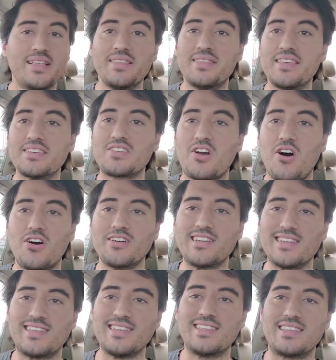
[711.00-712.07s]
This car
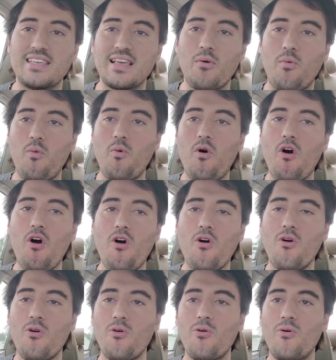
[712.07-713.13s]
just did,
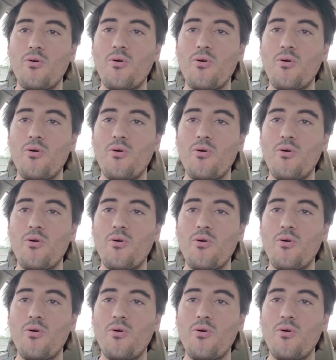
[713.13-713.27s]
whoa.